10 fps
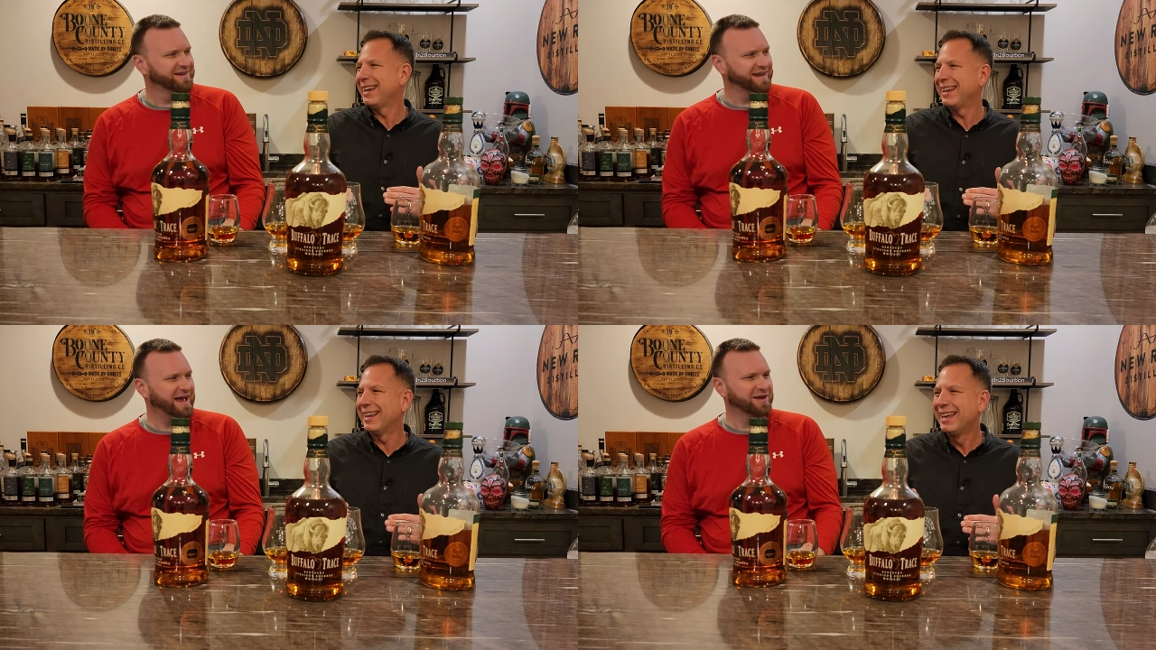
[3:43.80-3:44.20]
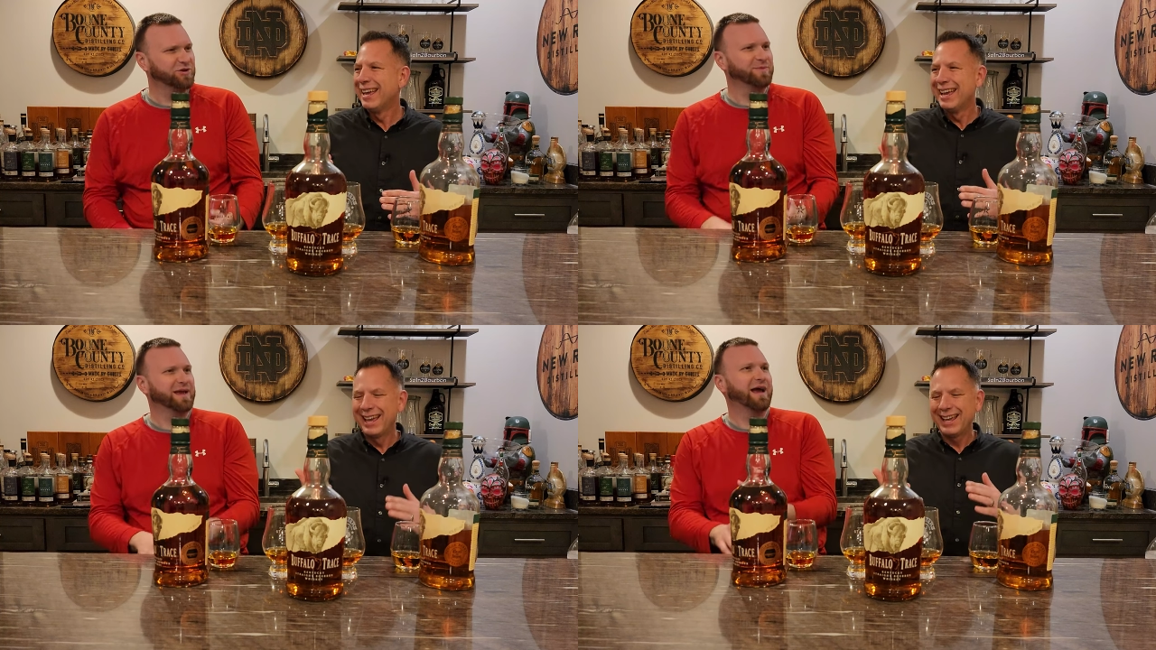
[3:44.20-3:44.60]
Speaker 1: yeah,
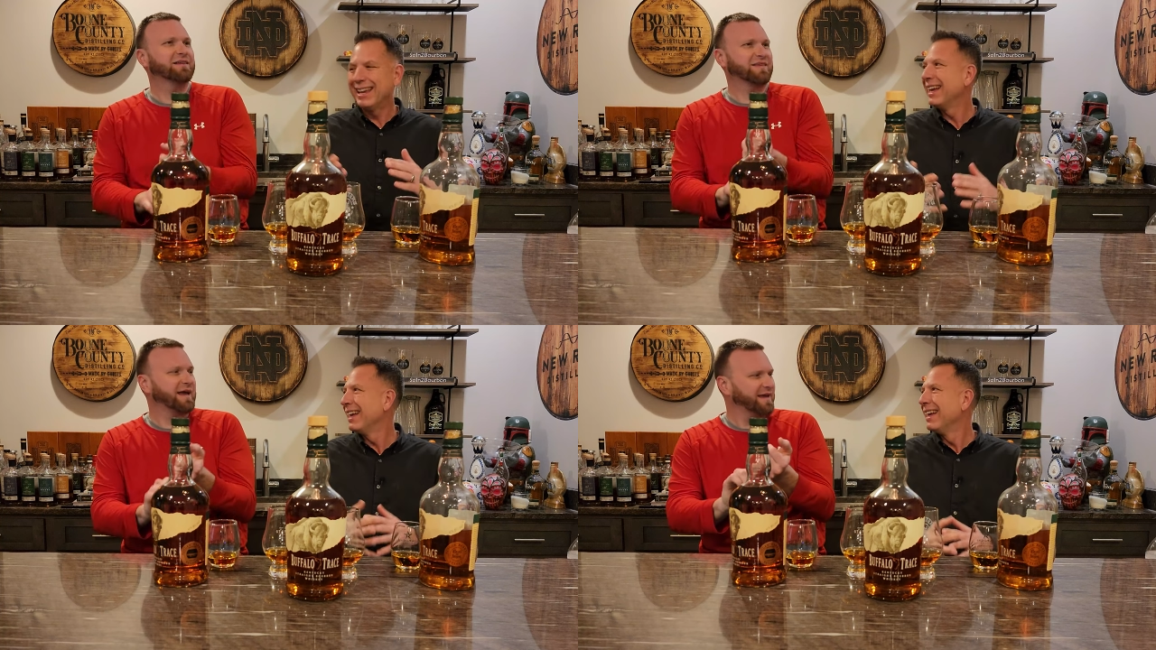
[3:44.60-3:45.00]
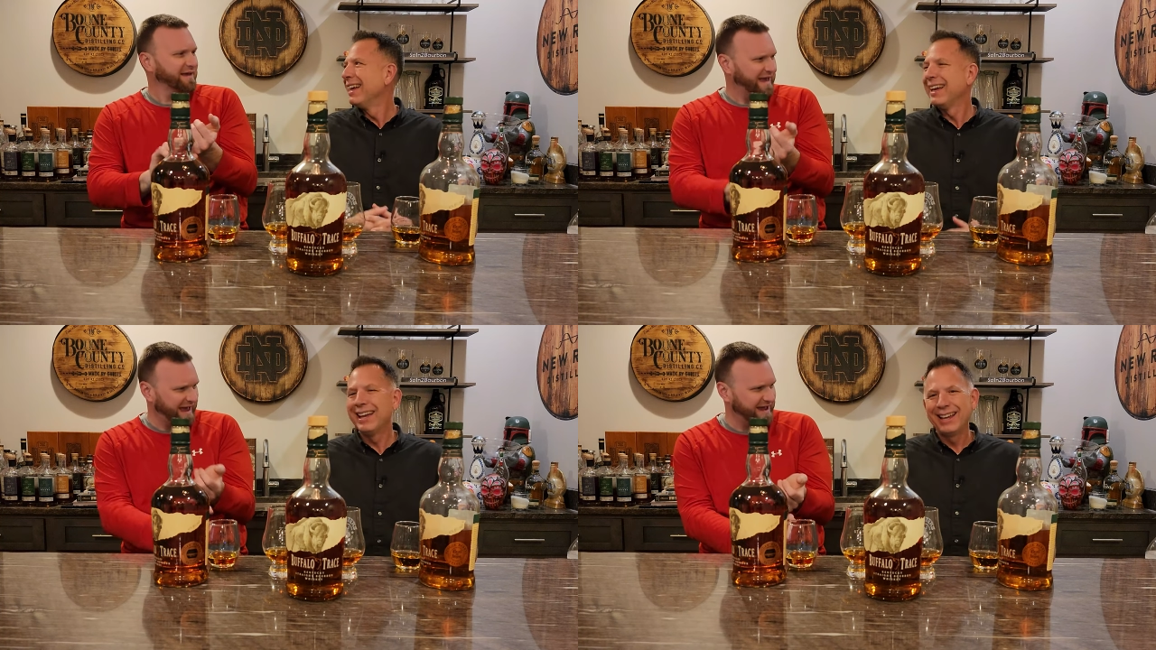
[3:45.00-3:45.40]
you mean guys
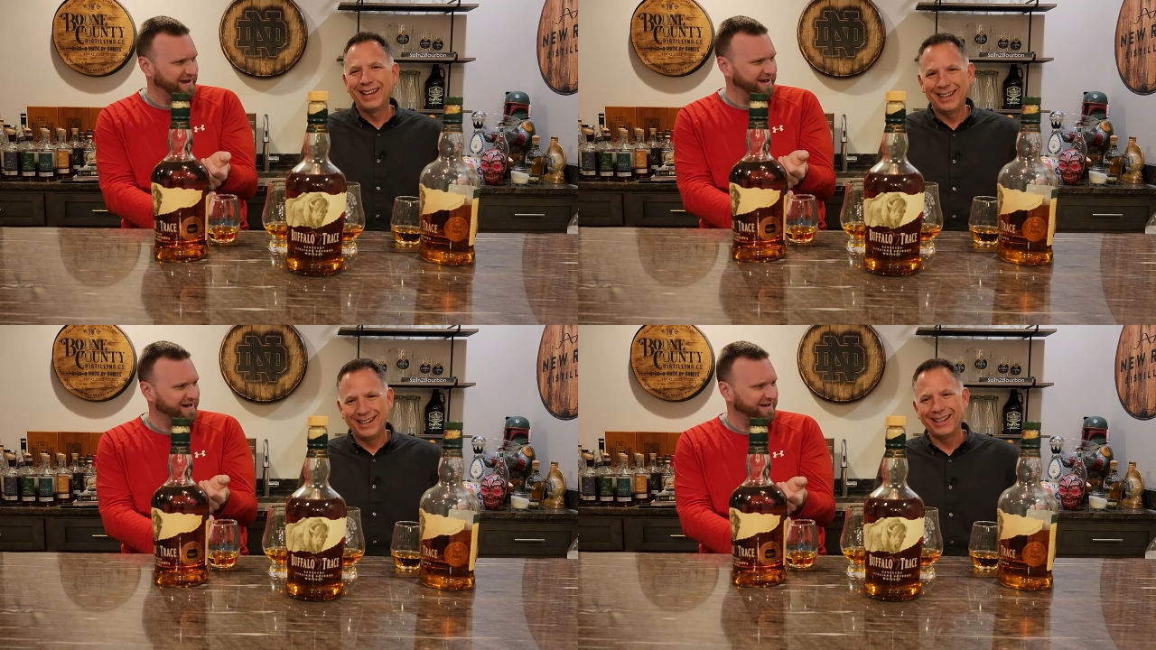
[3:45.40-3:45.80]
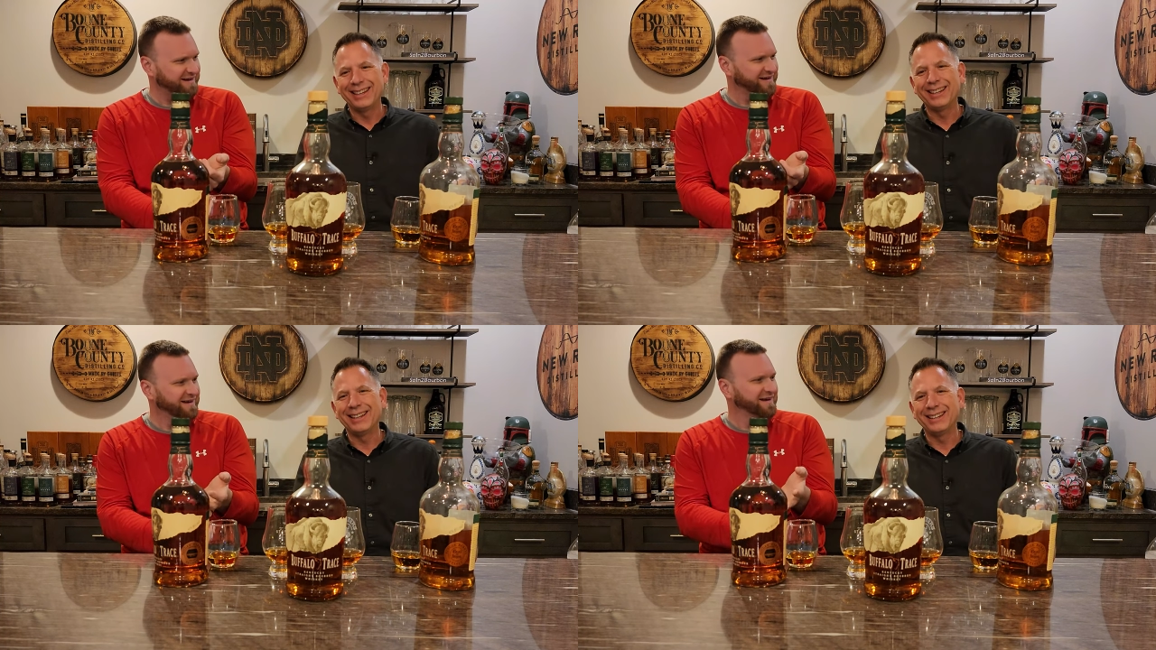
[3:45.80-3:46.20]
like
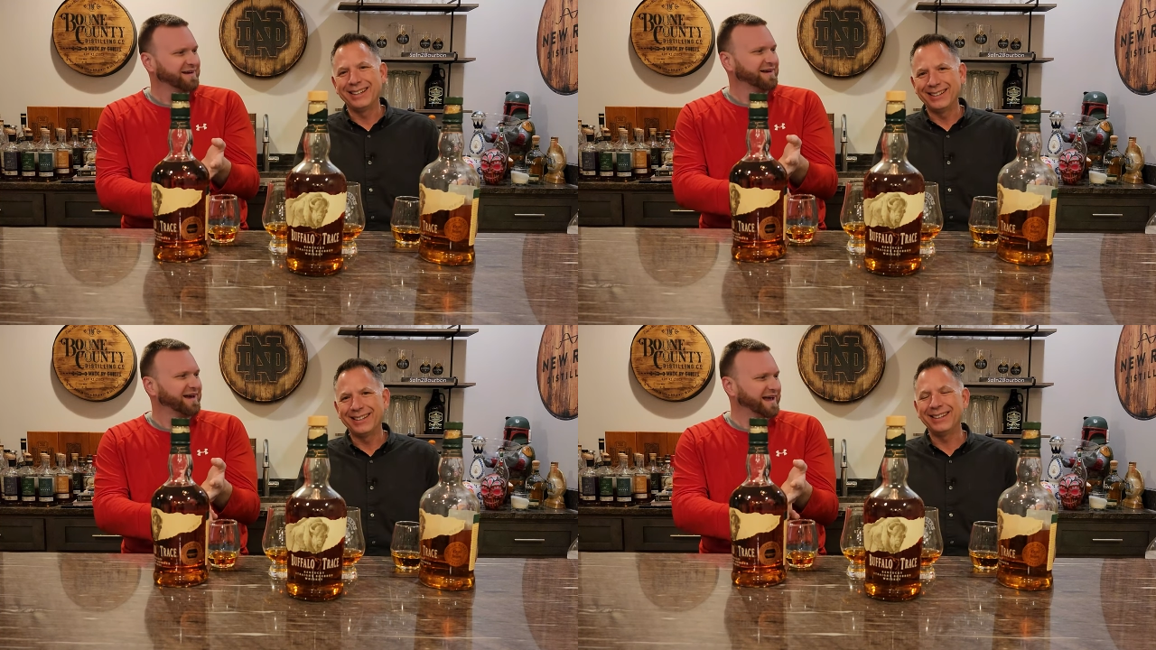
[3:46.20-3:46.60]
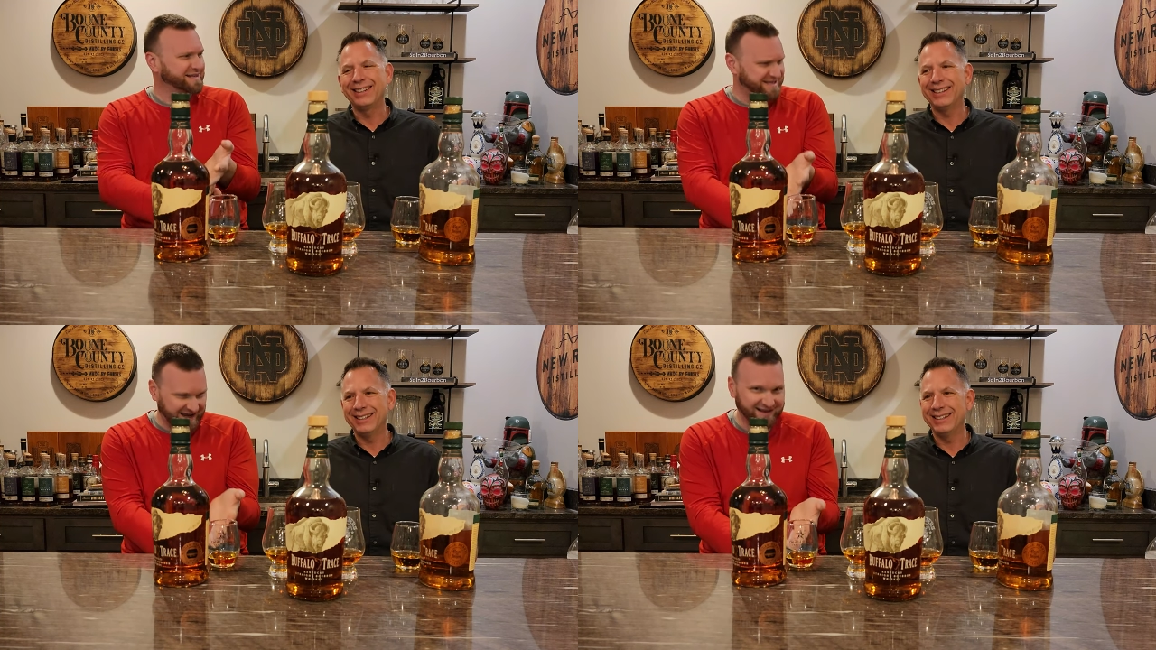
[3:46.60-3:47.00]
Hancock
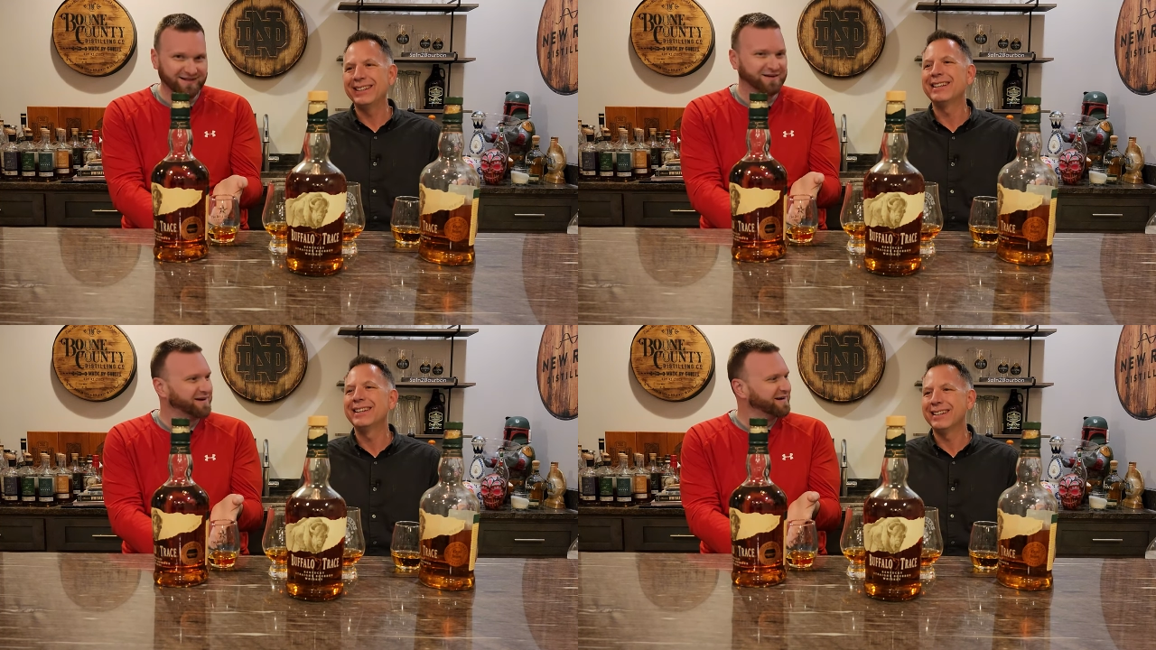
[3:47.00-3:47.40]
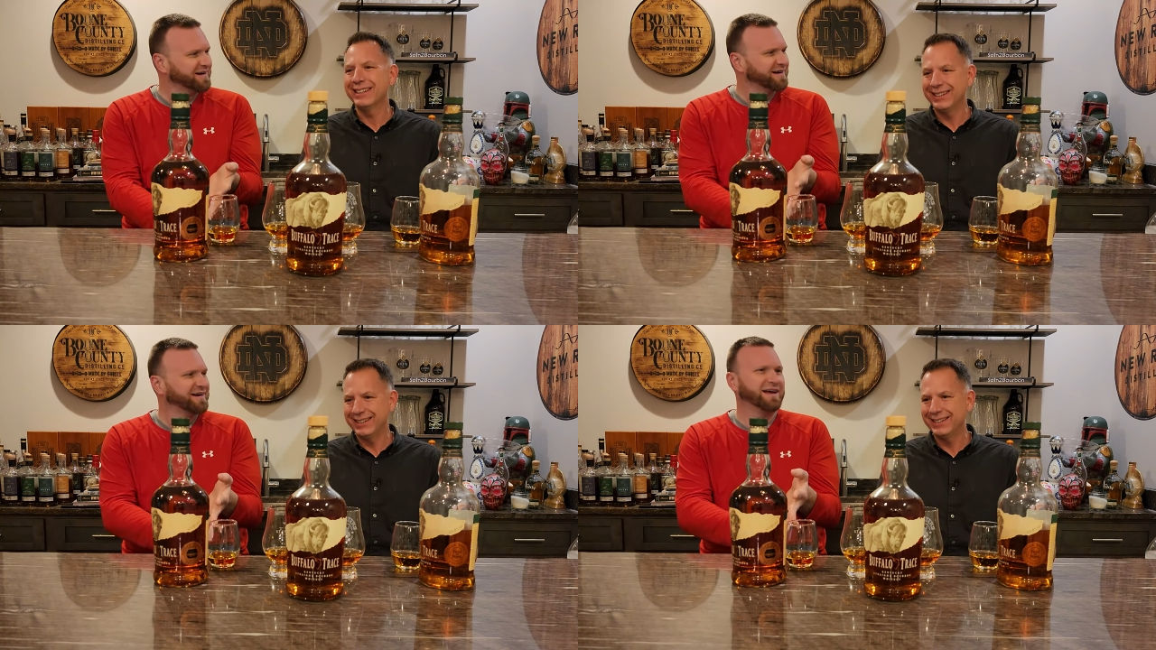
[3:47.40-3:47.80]
and Taylor
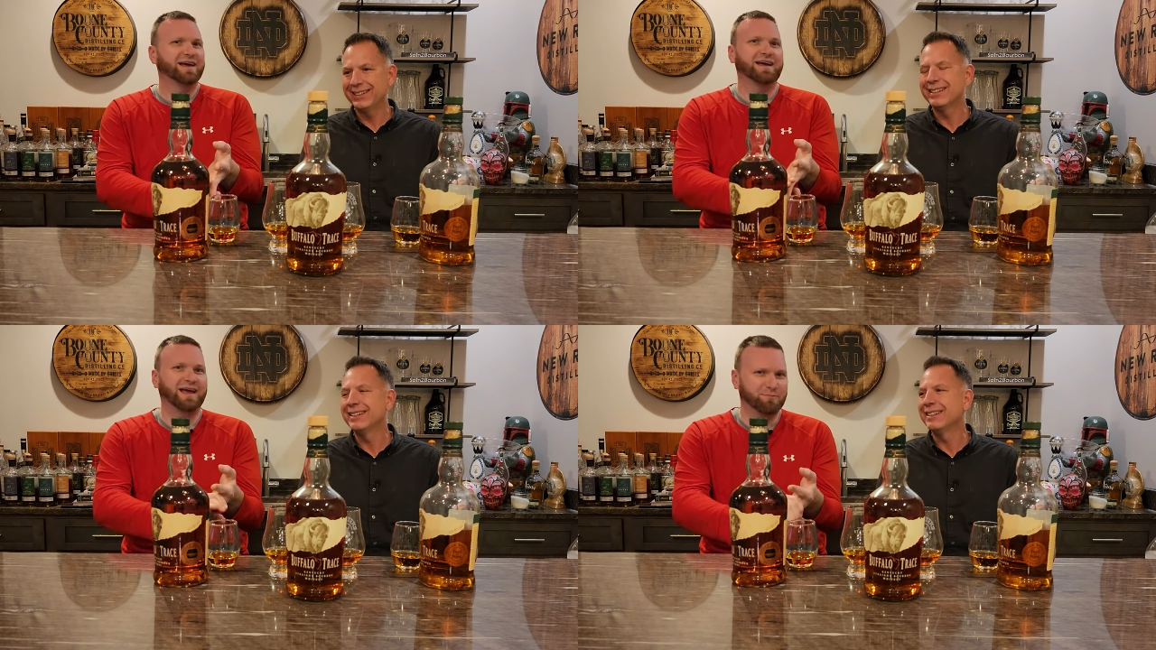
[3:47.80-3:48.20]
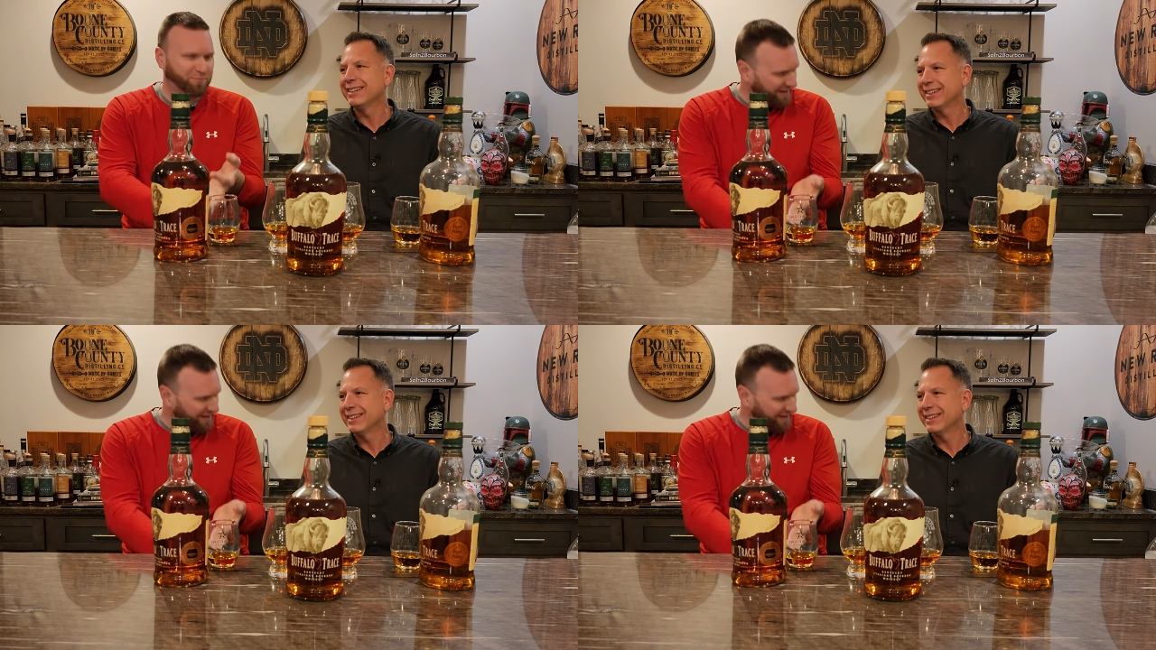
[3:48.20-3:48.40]
and